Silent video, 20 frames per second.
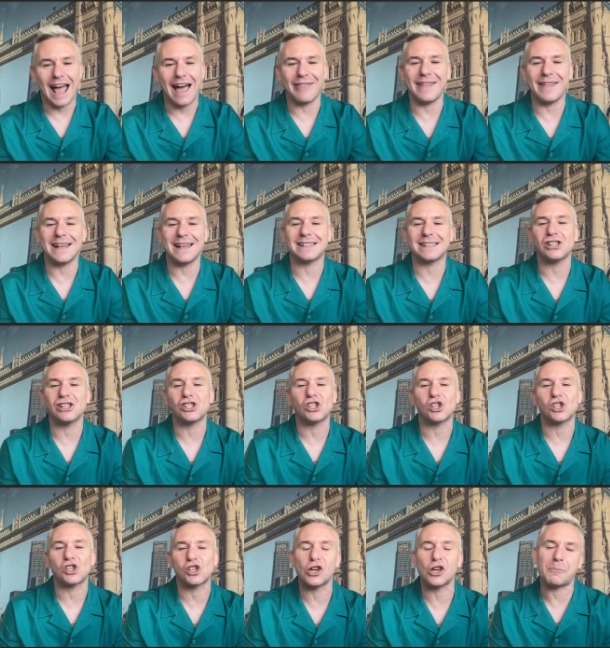And there's a
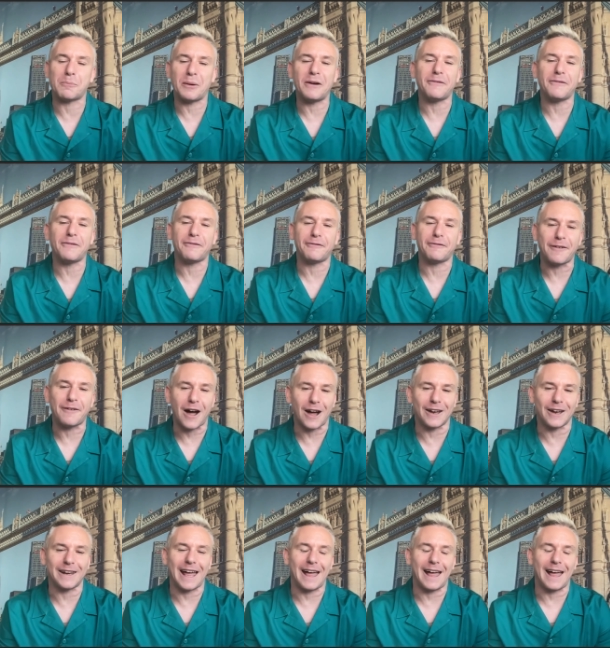super fun